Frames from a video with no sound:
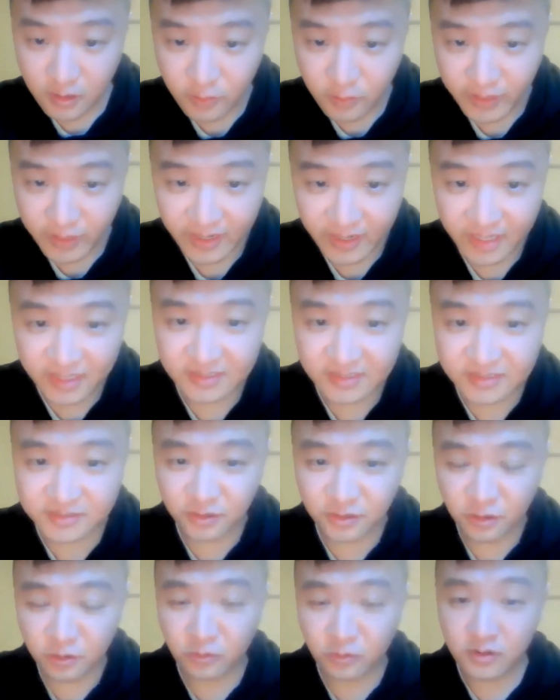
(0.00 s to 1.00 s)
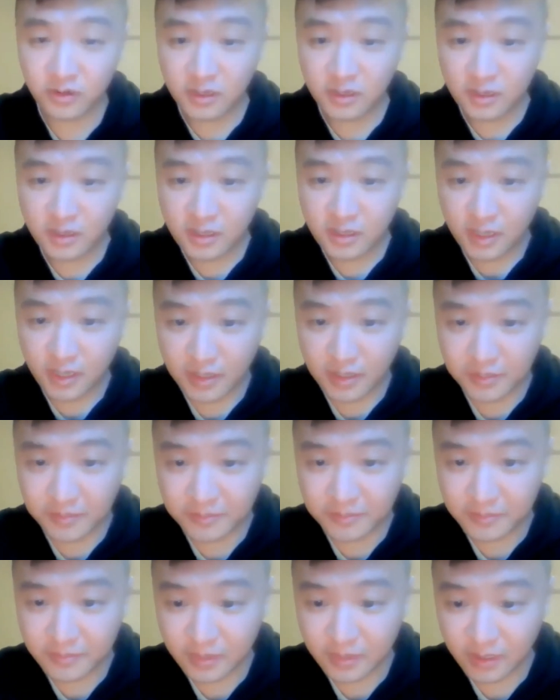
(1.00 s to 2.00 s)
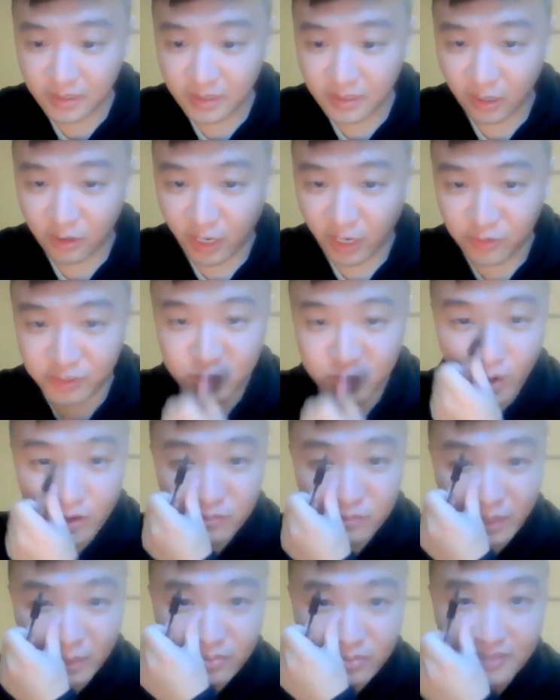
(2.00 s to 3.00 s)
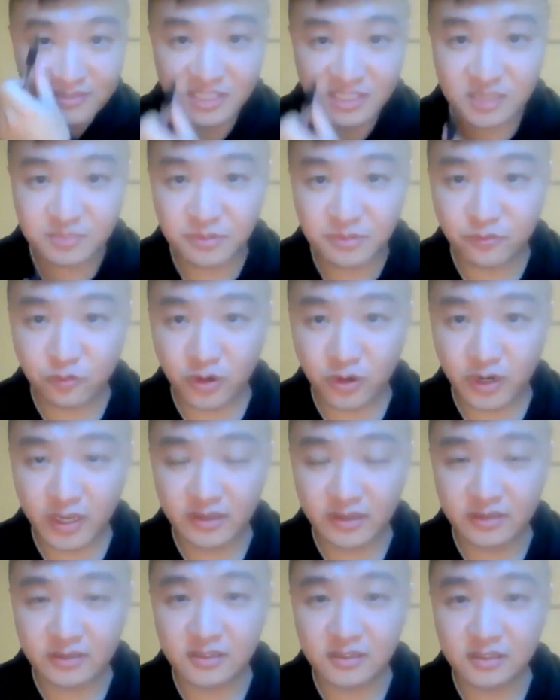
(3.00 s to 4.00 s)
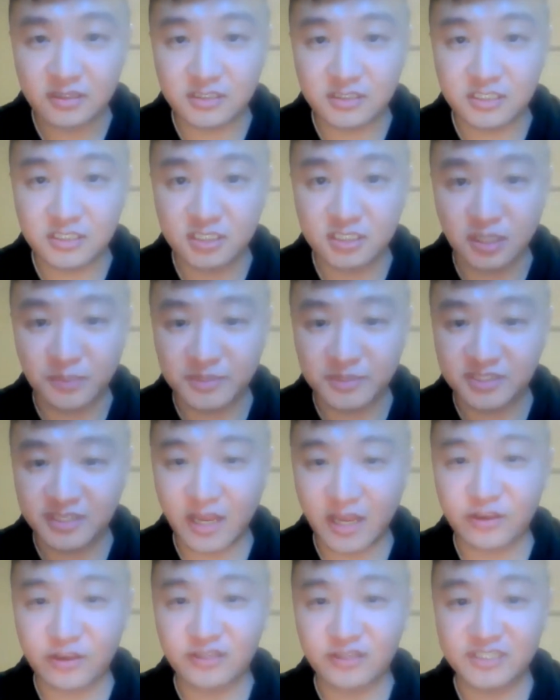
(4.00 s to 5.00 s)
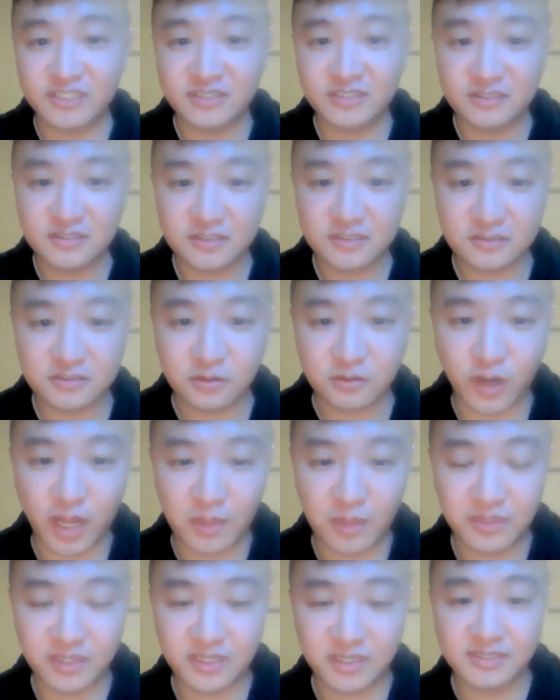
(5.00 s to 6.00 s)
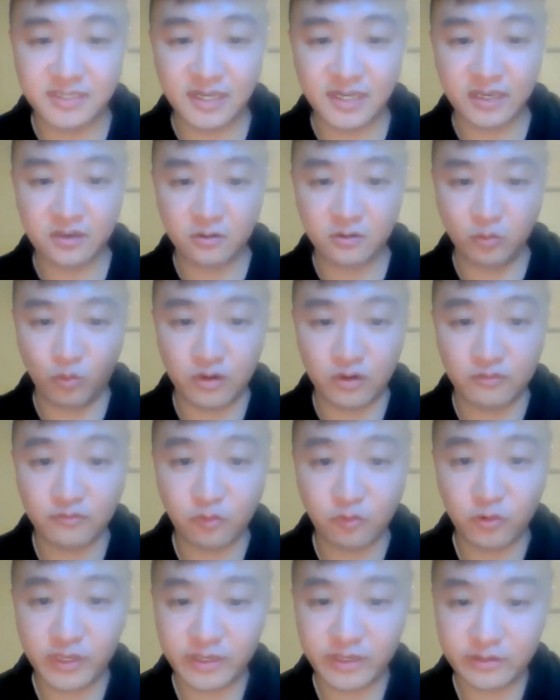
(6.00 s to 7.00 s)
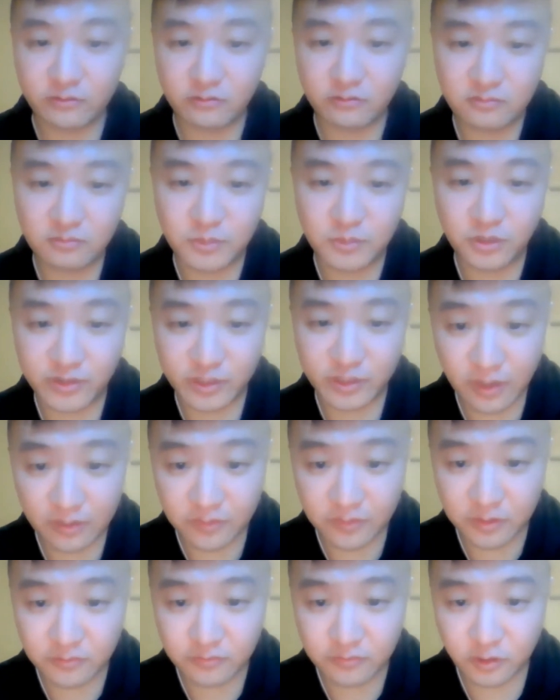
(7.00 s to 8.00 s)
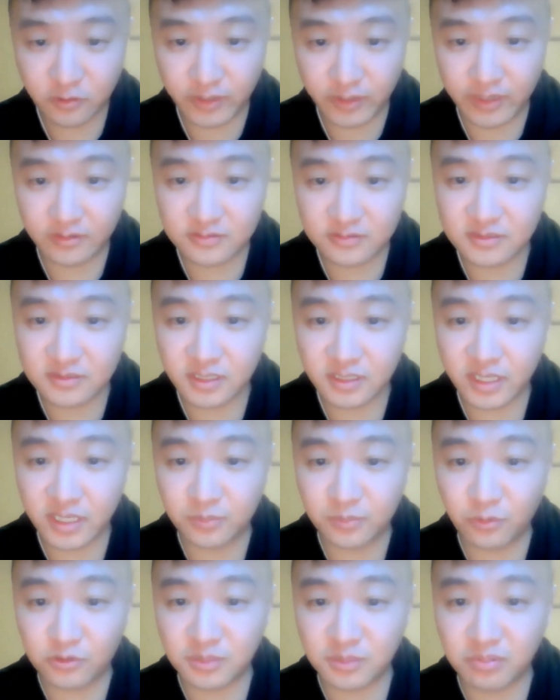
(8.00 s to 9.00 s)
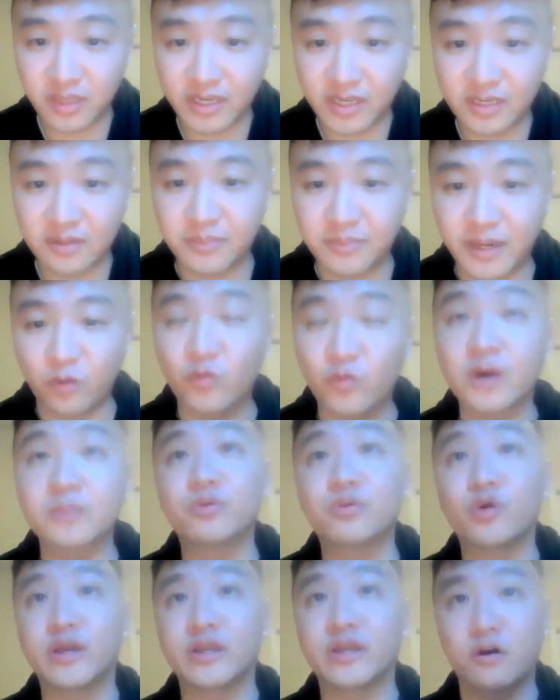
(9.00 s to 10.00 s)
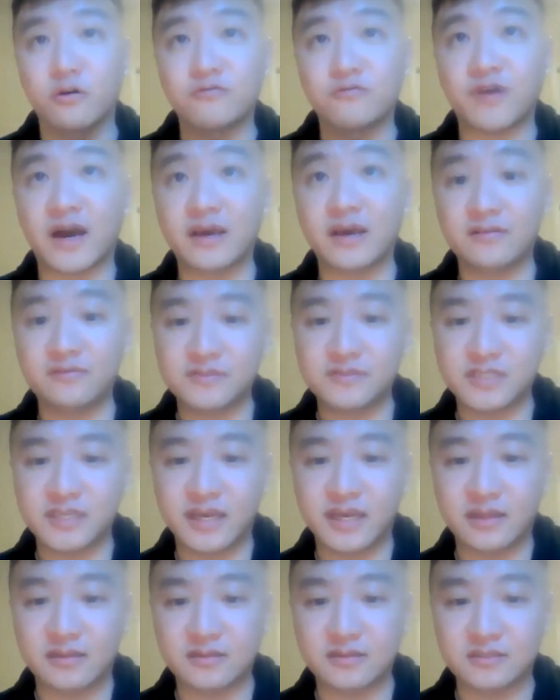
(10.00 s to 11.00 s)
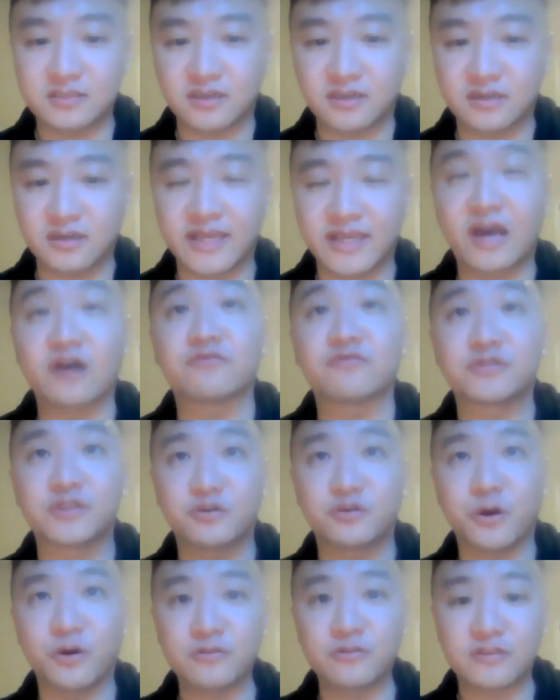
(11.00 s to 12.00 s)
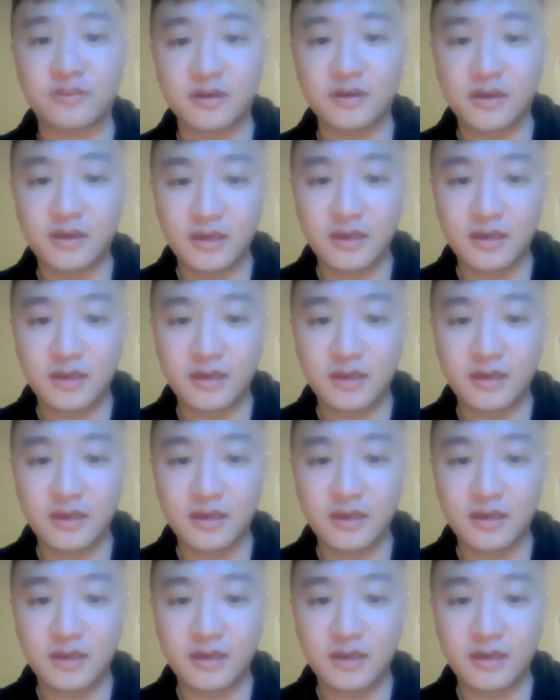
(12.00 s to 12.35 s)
Okay, got it. So I'll just walk through my process before I jump into the calculations. So I'm going to take 140 million revenue for crayons and multiply it by 1.05 to account for the growth,